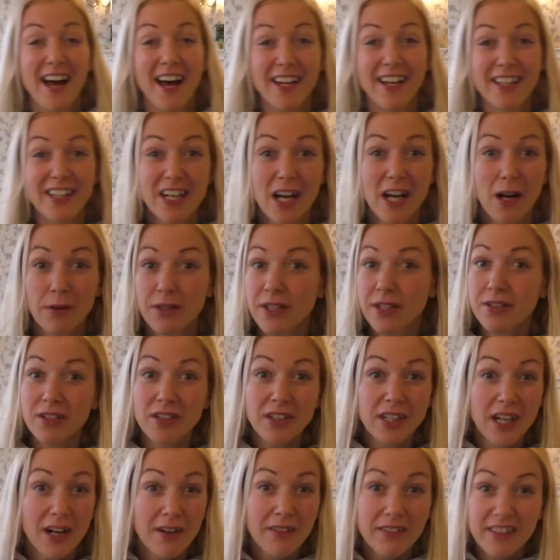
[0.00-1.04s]
And you can
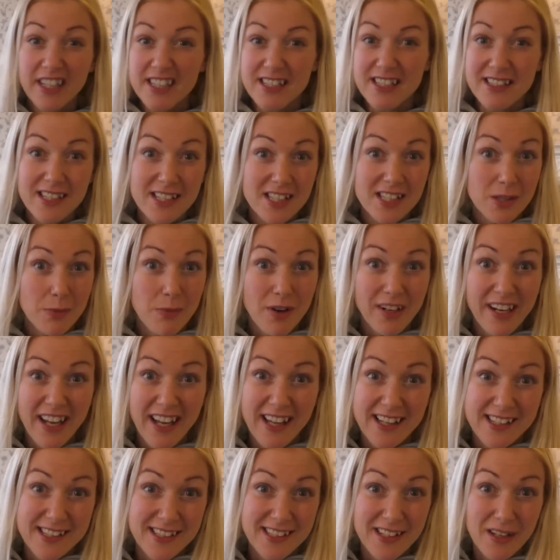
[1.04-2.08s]
go and listen to someone
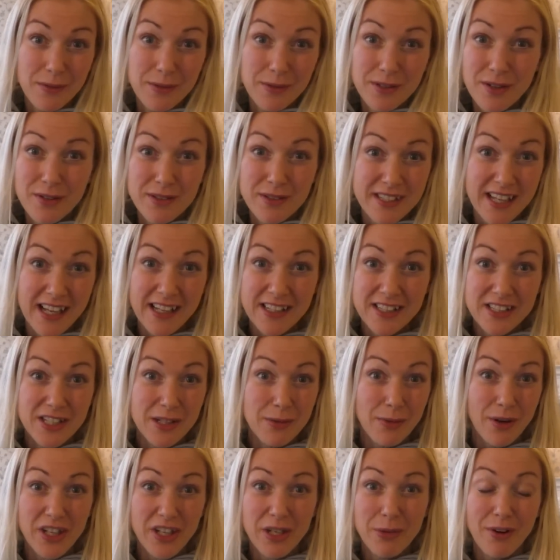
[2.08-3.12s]
else who tells you
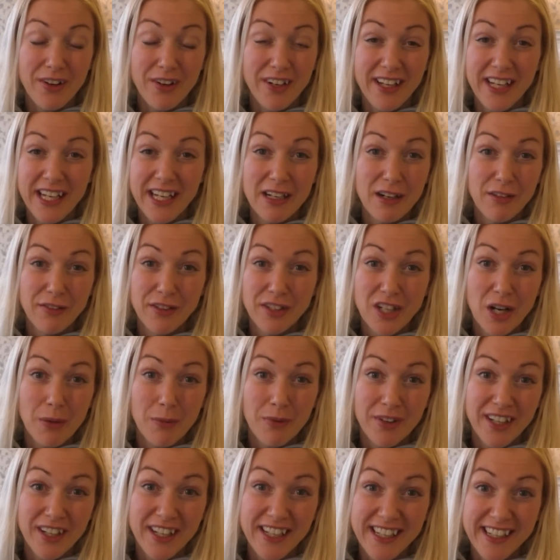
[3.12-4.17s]
what you want to hear. If you don't
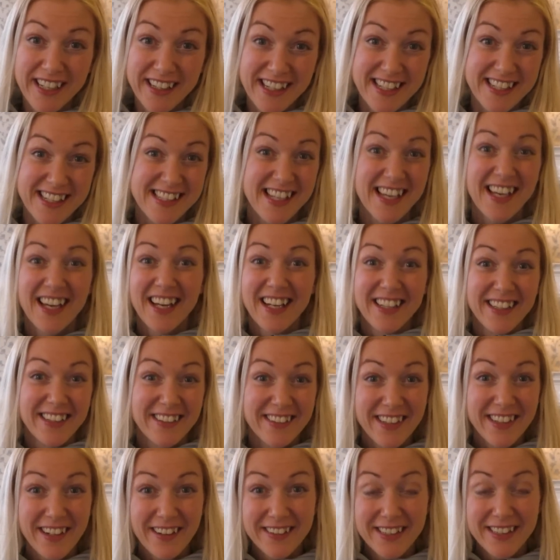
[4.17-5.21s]
want to hear this, you can
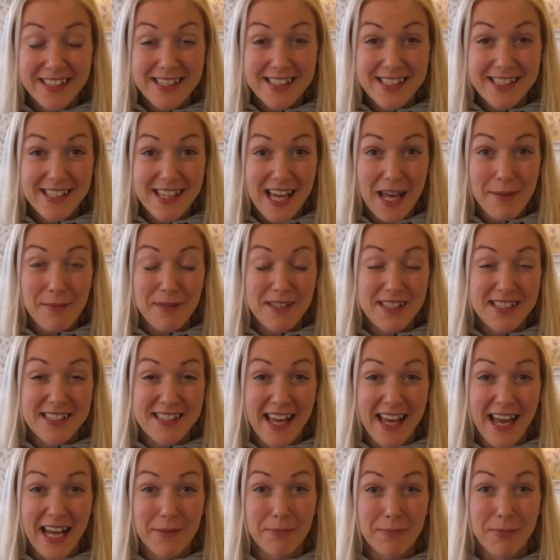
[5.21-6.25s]
go and listen to them
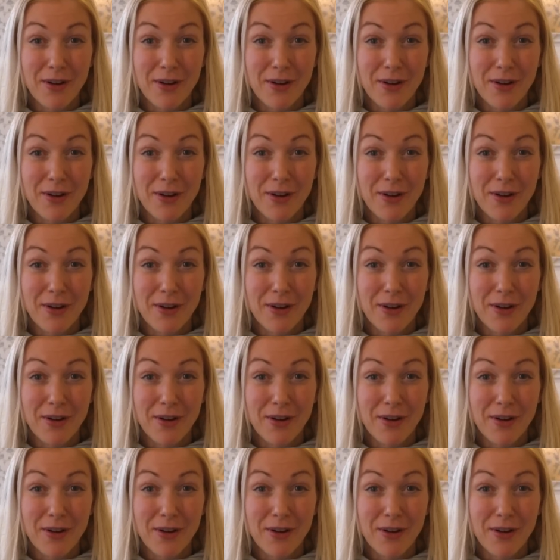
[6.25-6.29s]
instead.